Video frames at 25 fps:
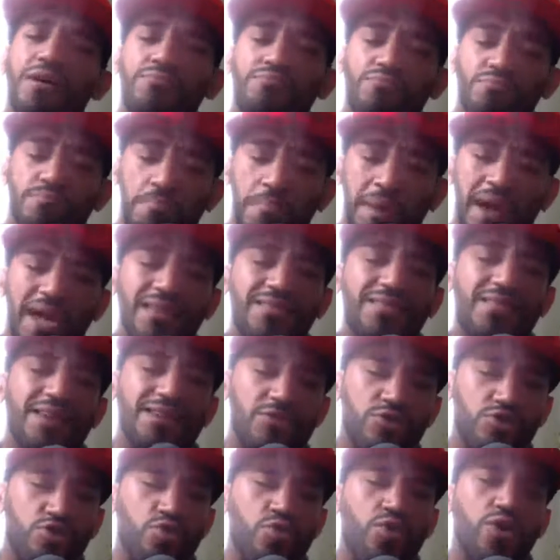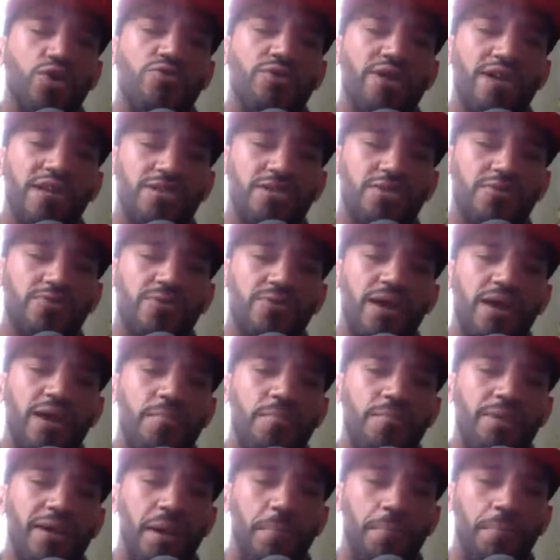Main things are Twitter and
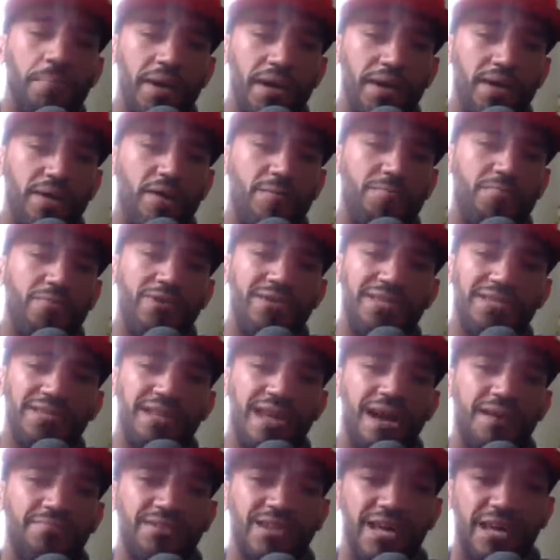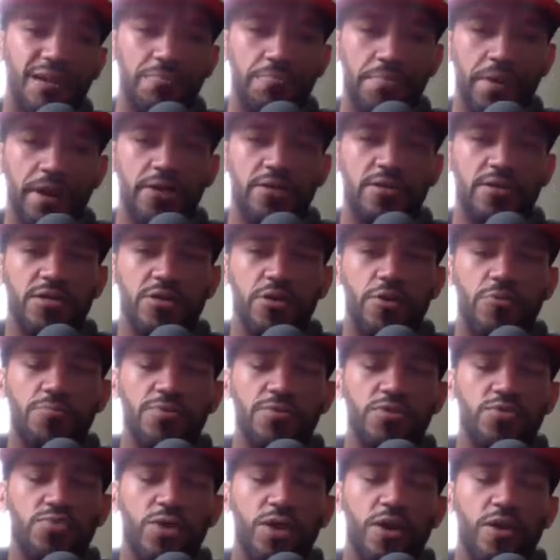Instagram, but I'm picking up on Snapchat and Periscope
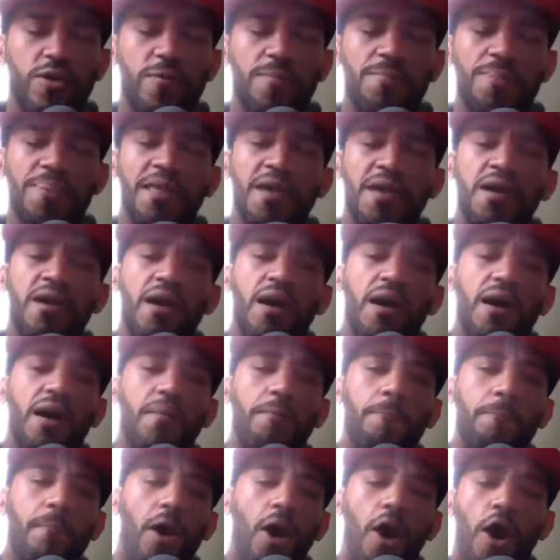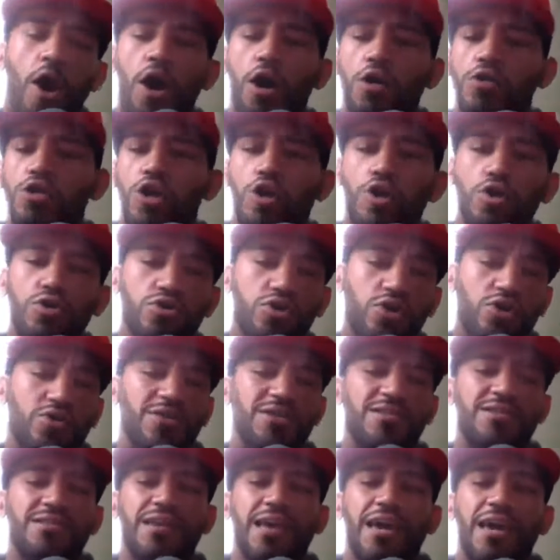as well. All those are
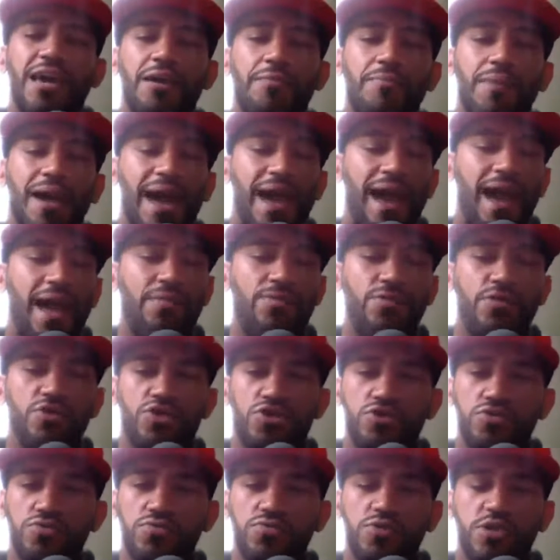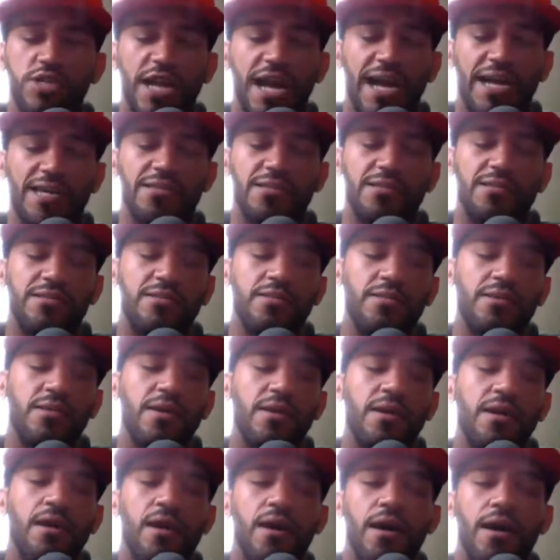the same, at The Truth Jackson.
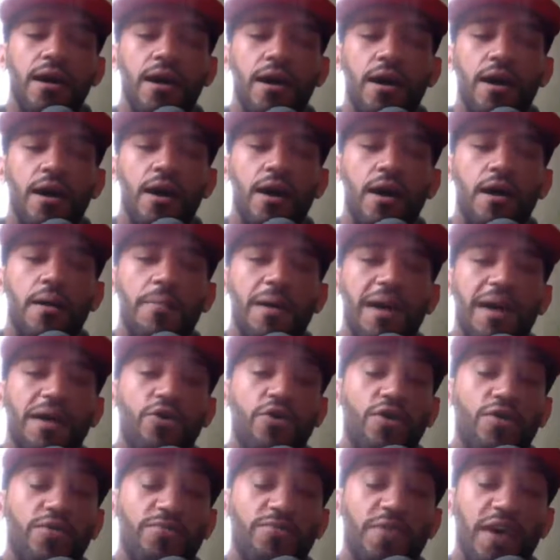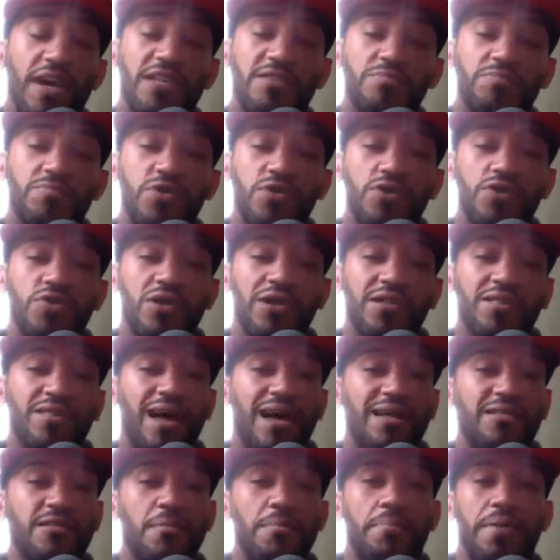And on Facebook, you can
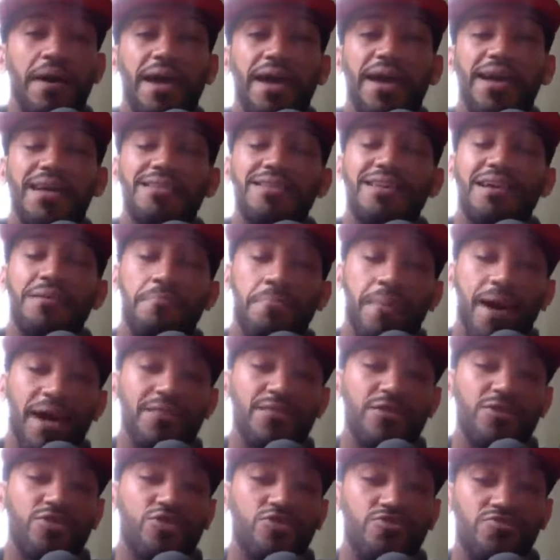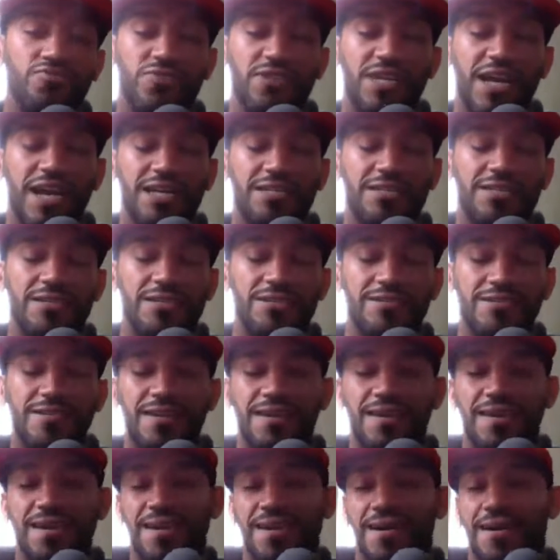like the page at Mike the Truth Jackson.
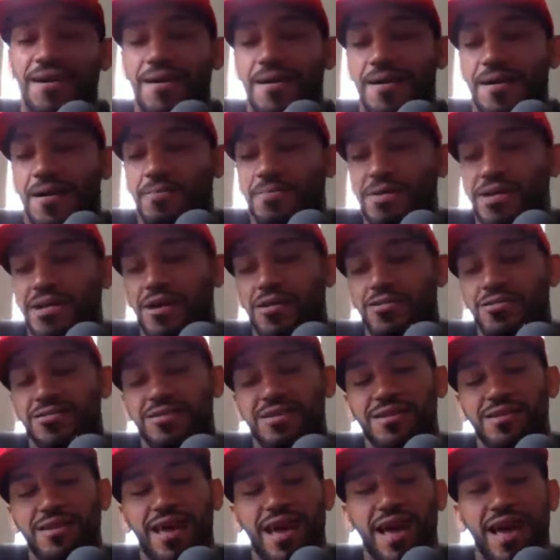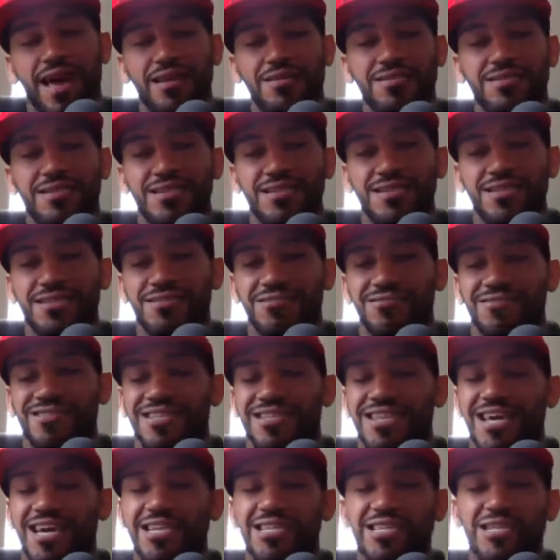And other than that, just
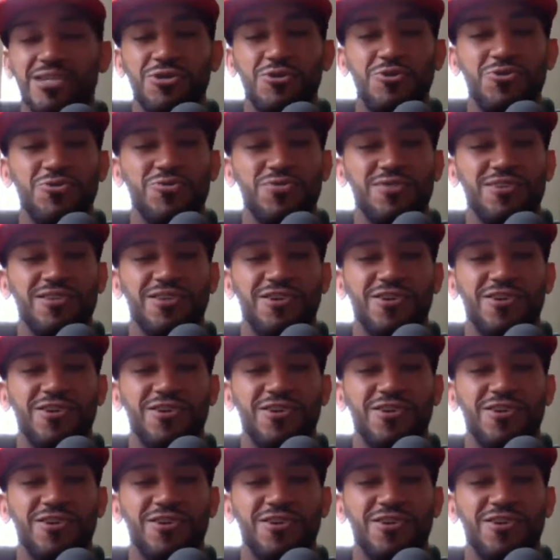stay tuned,